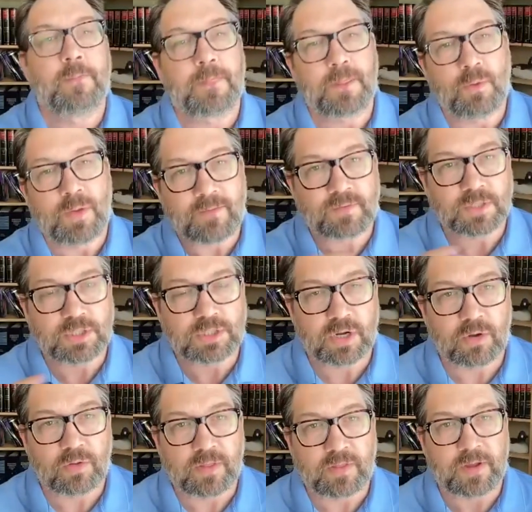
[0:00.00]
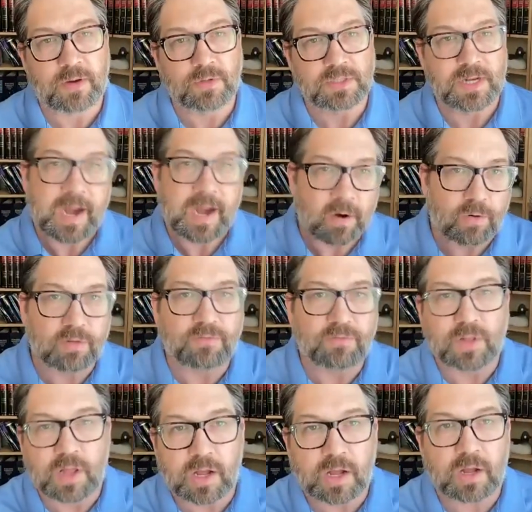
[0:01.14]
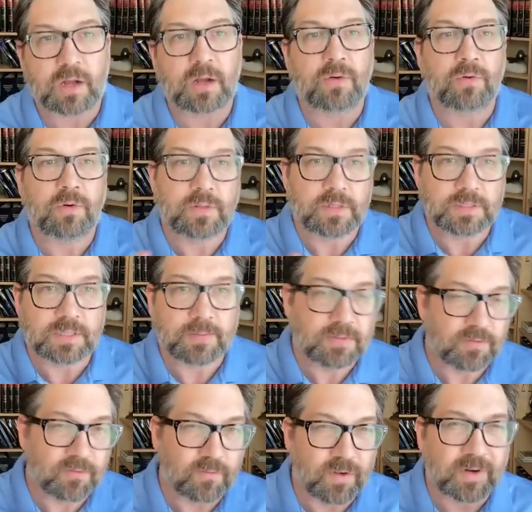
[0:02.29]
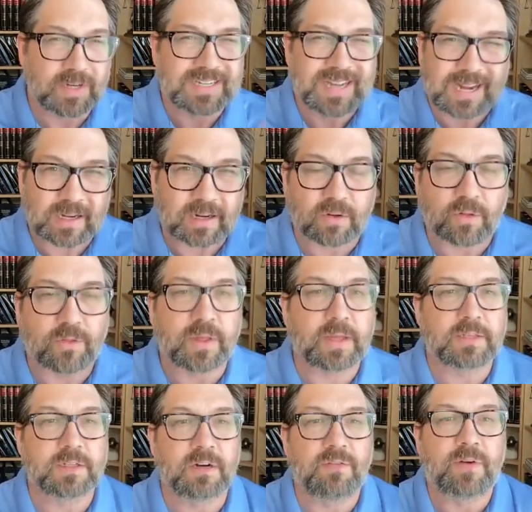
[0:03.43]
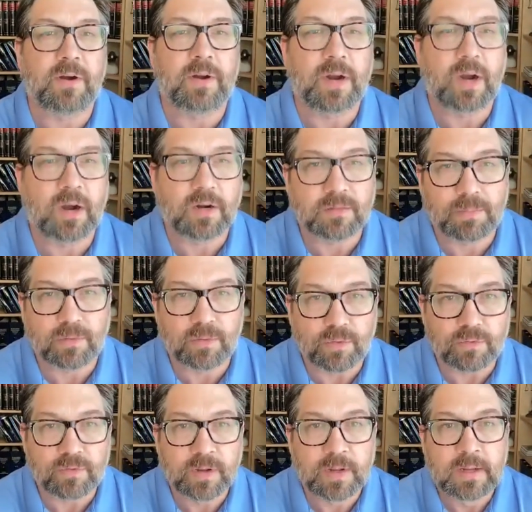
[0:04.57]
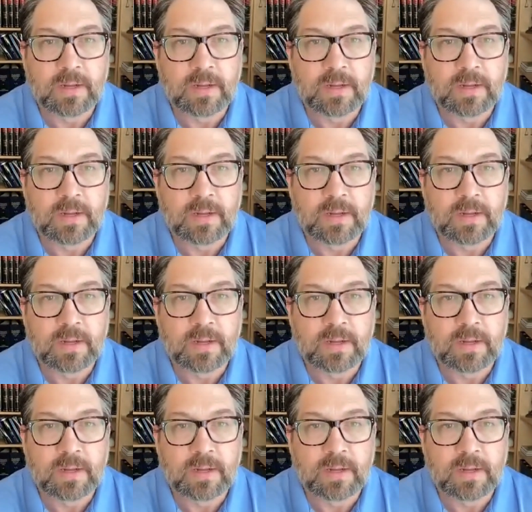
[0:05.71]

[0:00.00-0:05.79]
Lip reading: you have to show that there was an error of law or these types of very technical things that are very hard to prove.